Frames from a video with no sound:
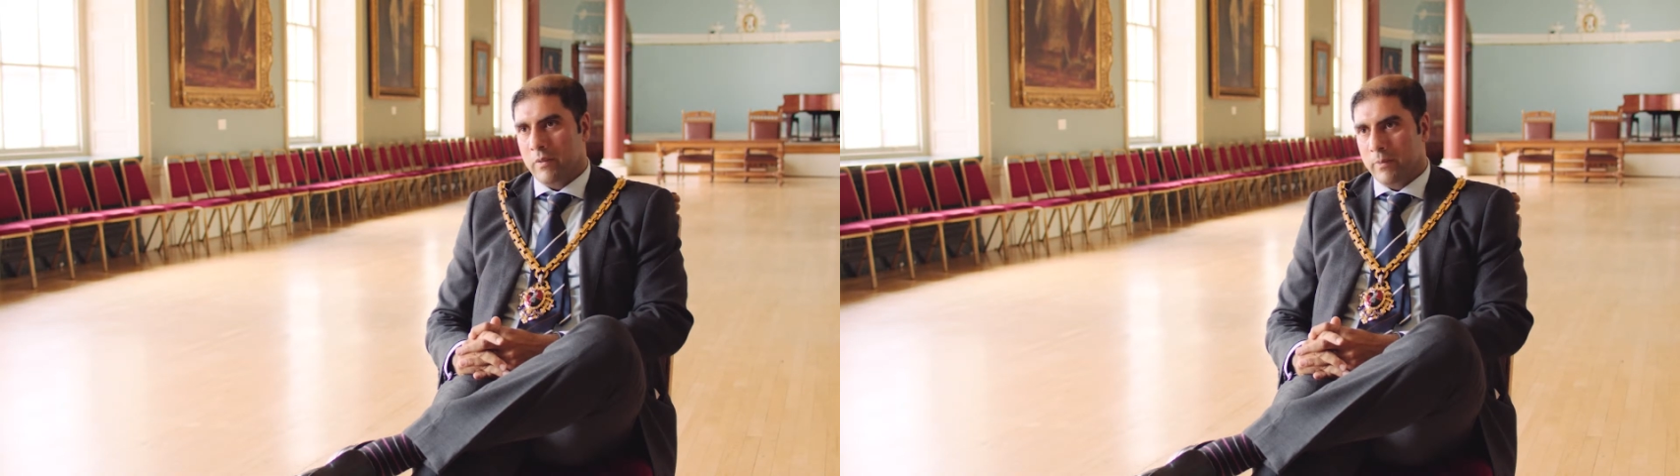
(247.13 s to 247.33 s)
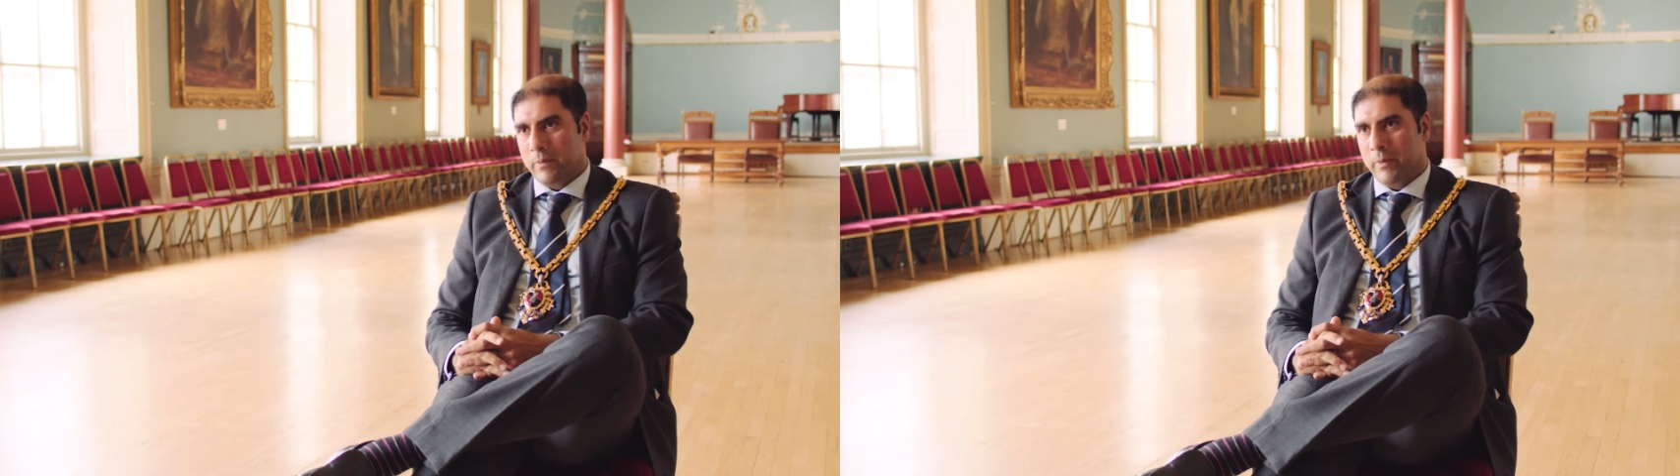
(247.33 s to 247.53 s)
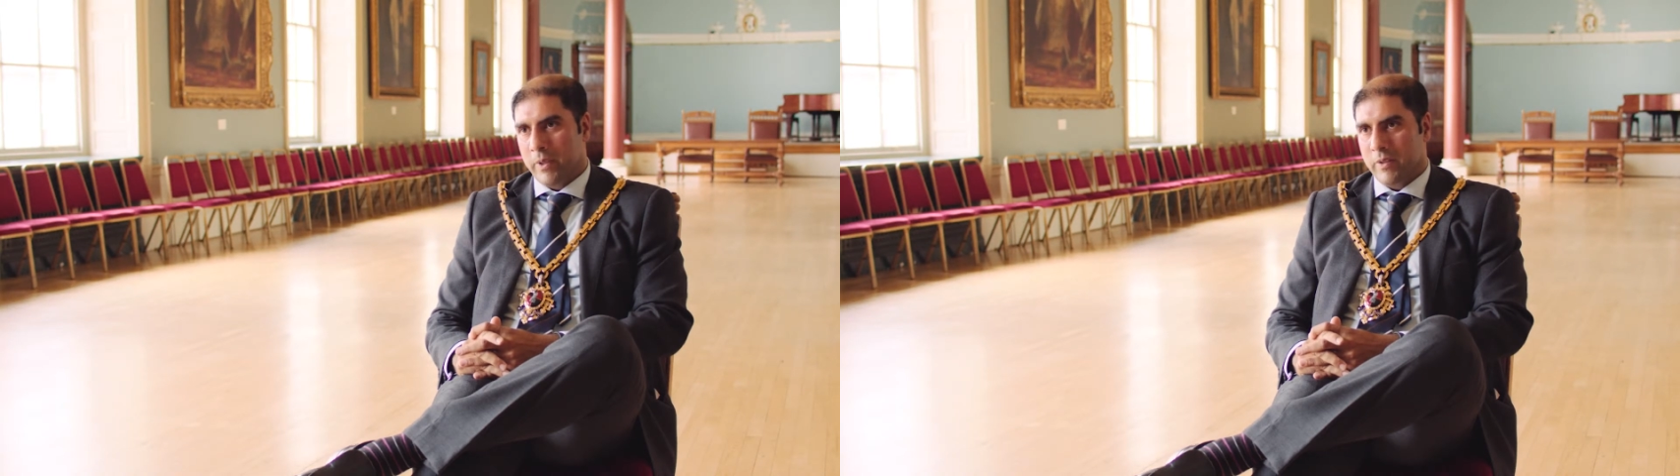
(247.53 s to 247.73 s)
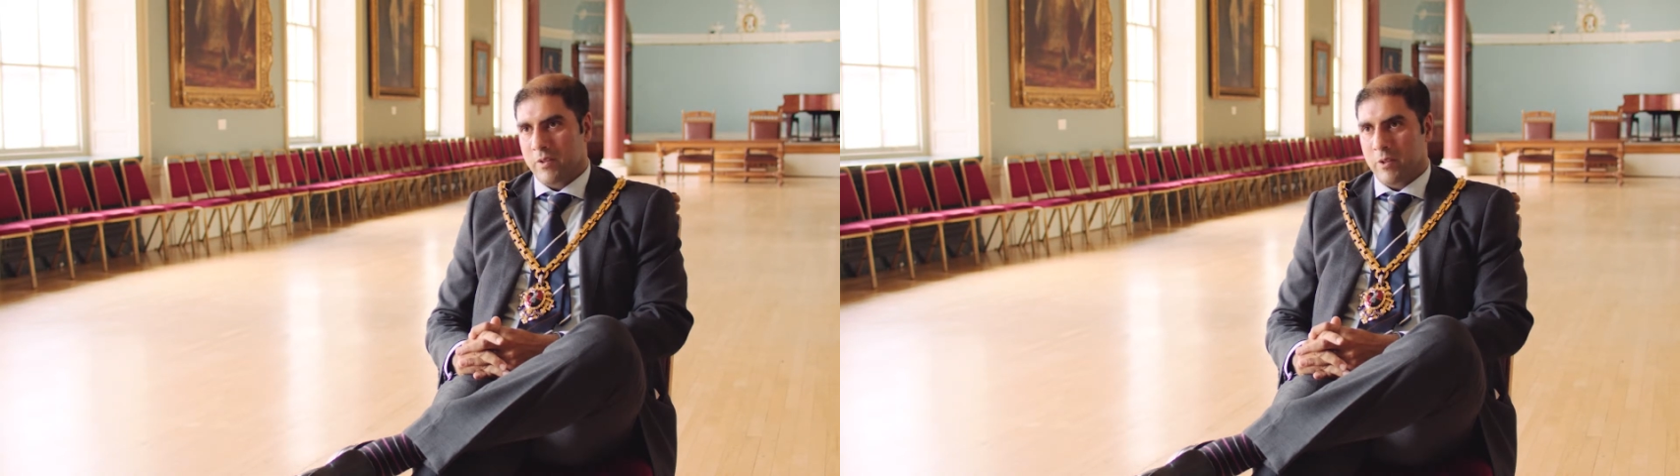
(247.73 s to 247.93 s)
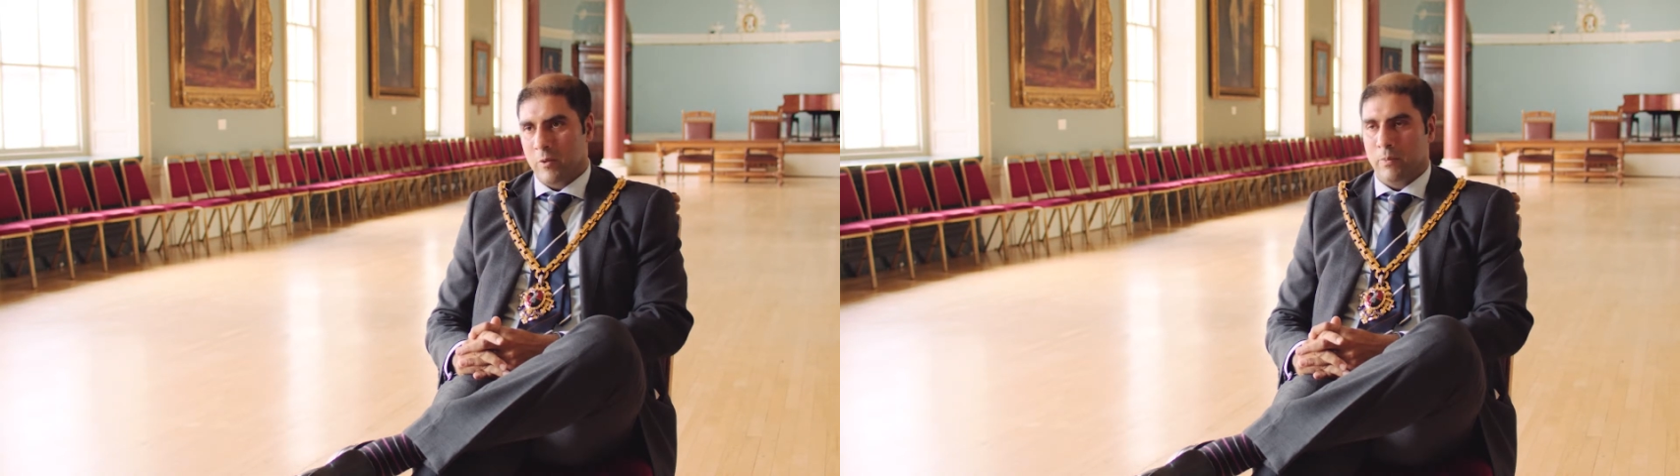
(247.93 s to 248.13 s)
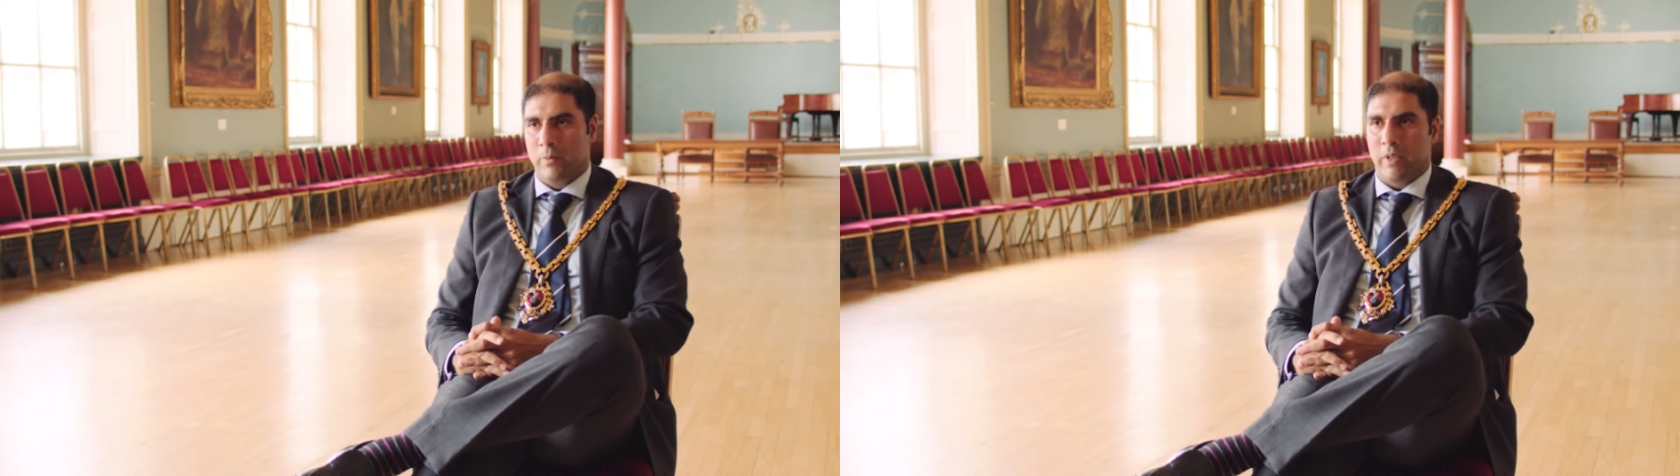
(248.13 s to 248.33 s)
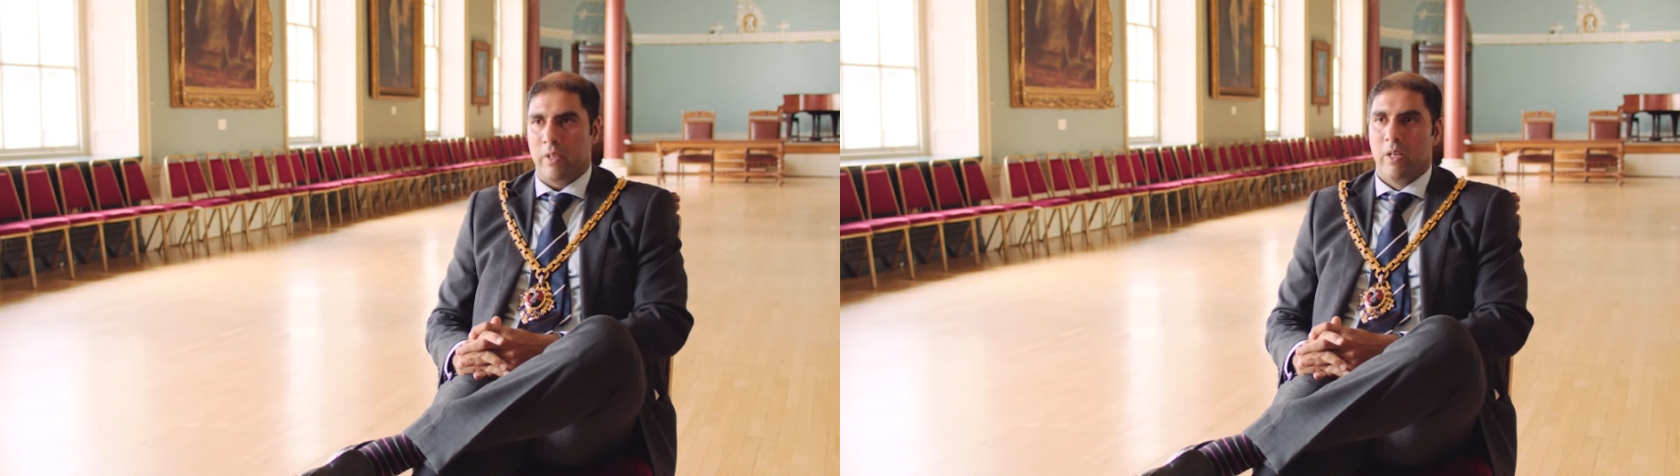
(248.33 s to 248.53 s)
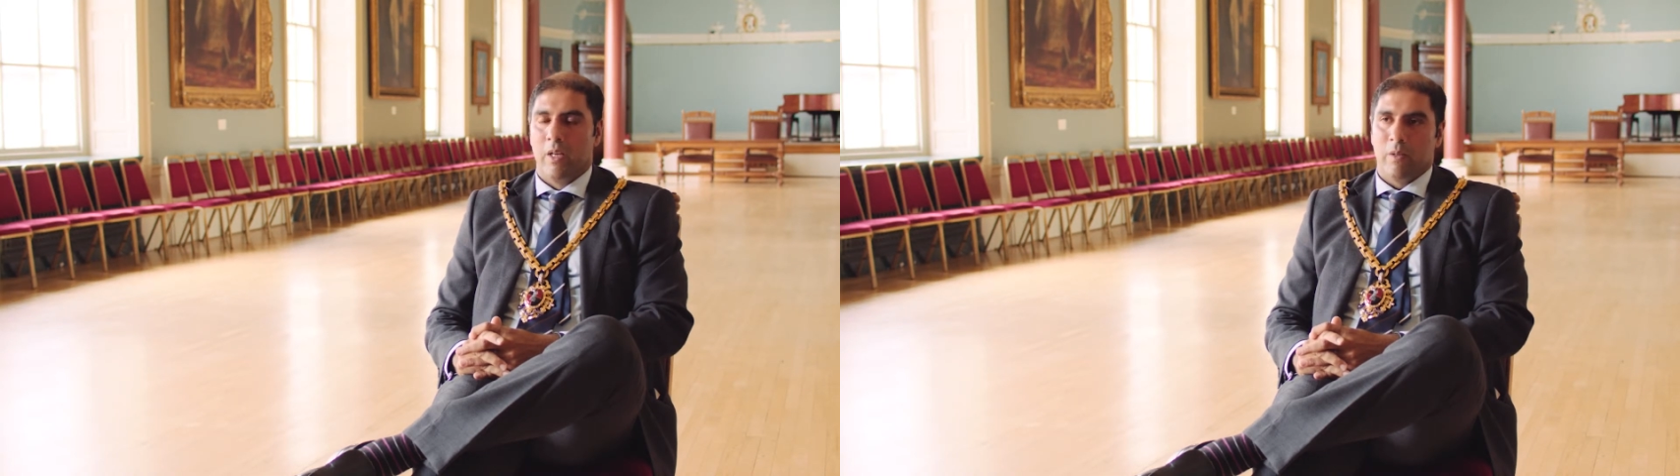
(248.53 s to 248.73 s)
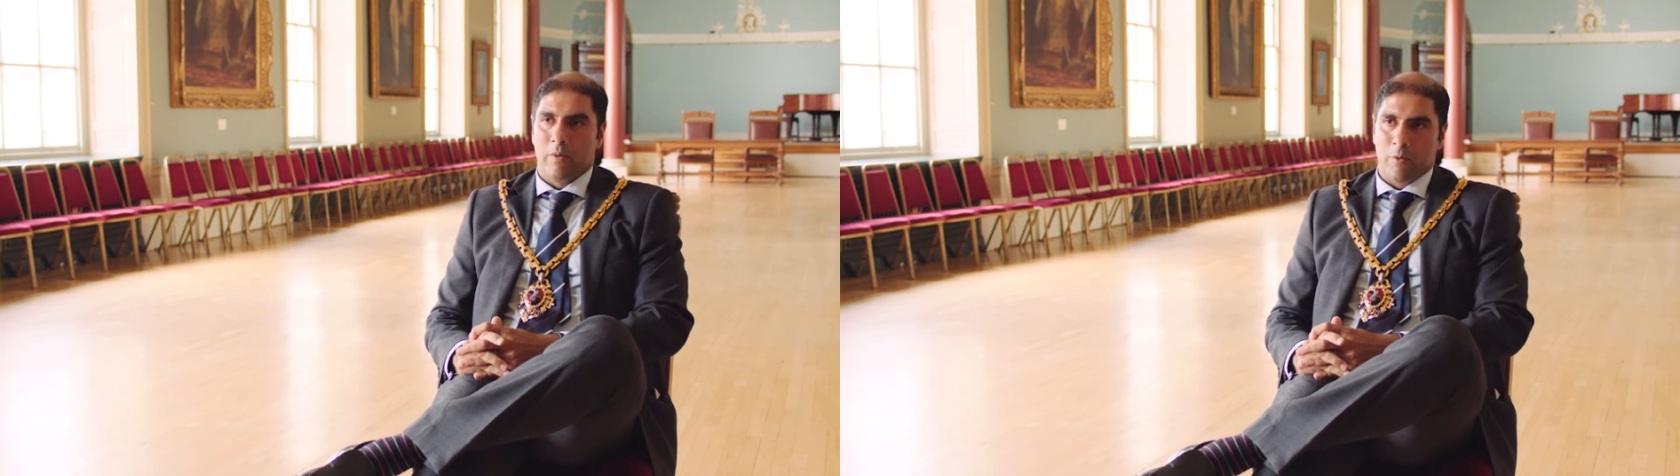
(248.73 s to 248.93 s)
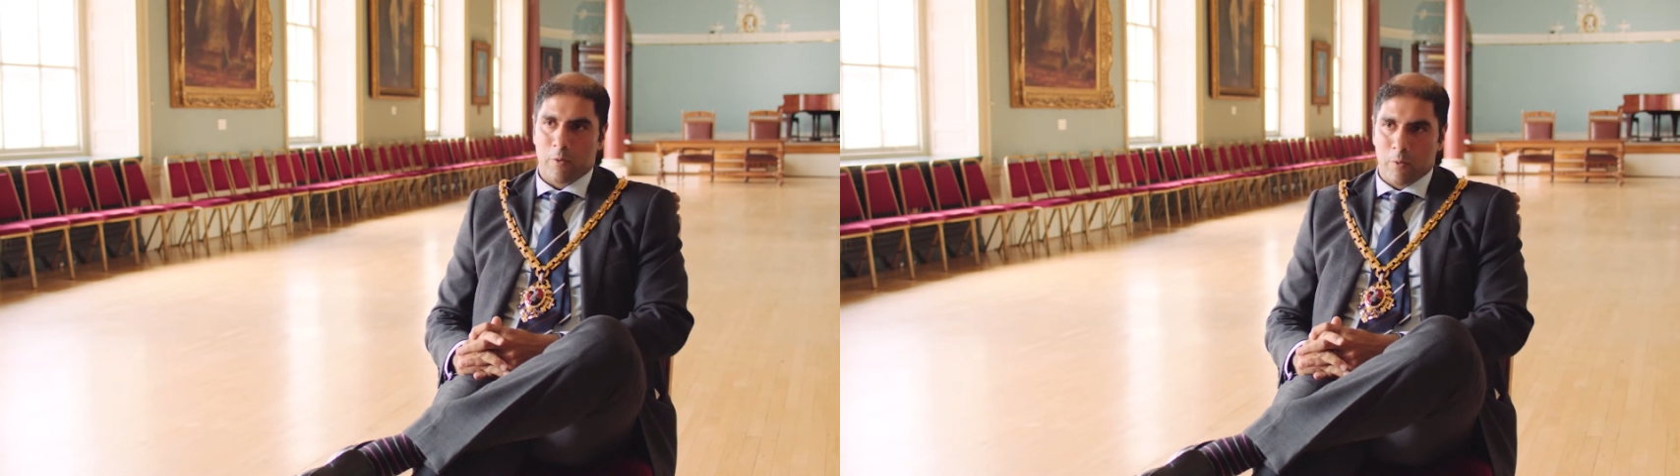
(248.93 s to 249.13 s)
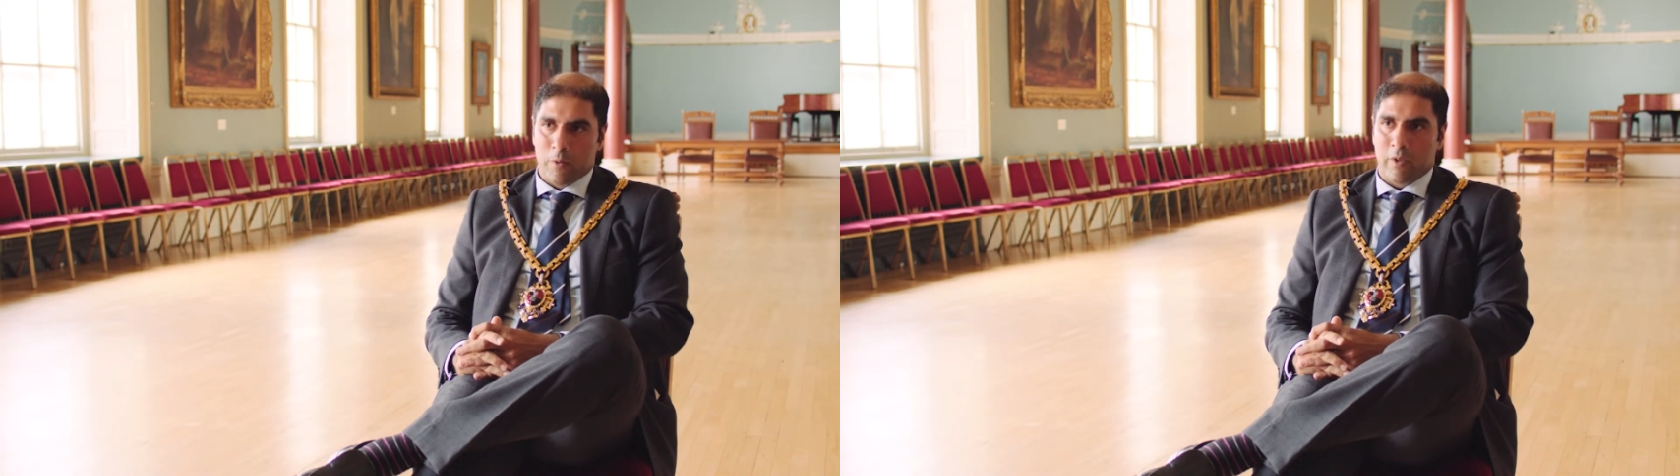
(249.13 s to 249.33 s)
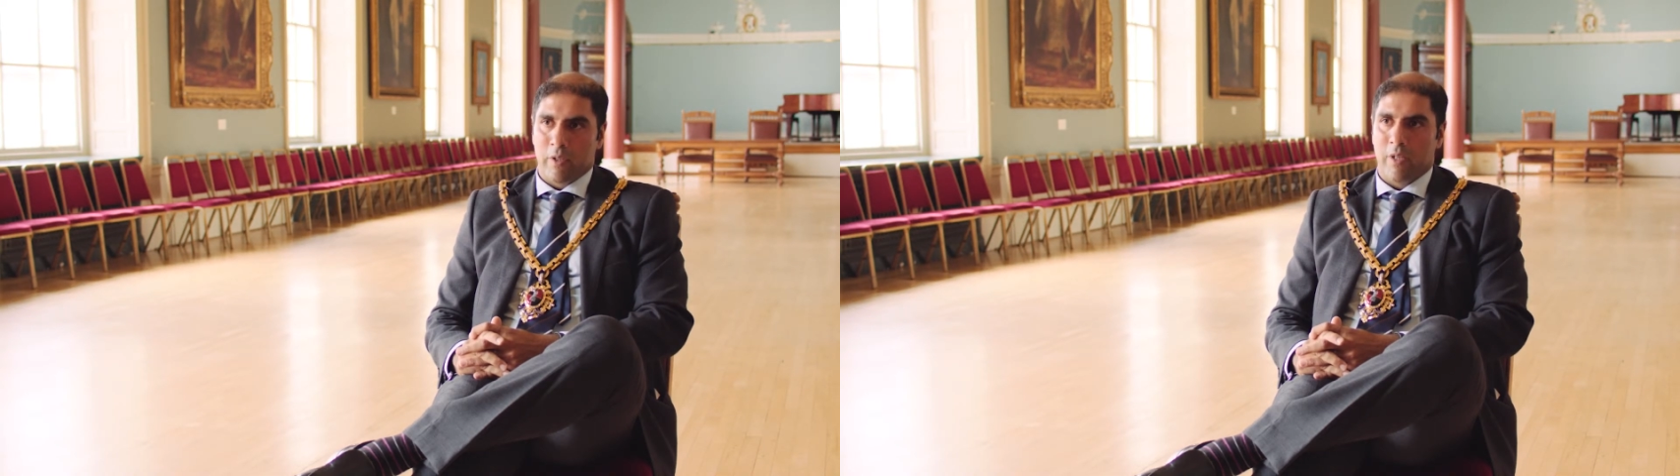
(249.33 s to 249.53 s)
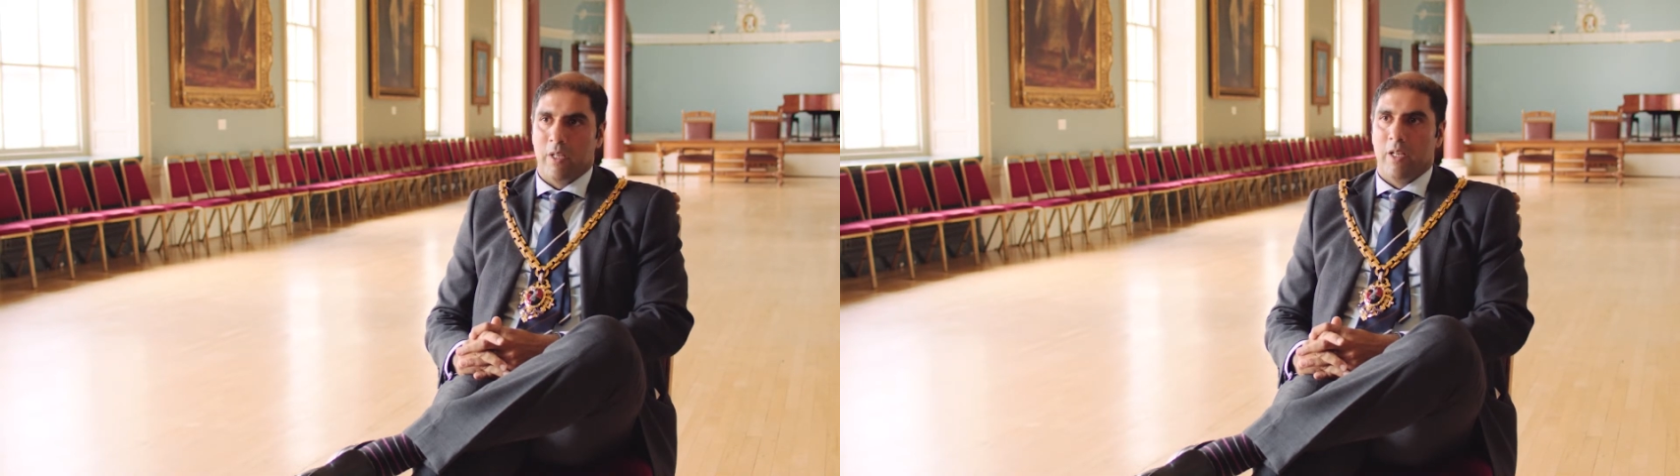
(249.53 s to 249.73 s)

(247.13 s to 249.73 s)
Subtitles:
have been instilled in me through the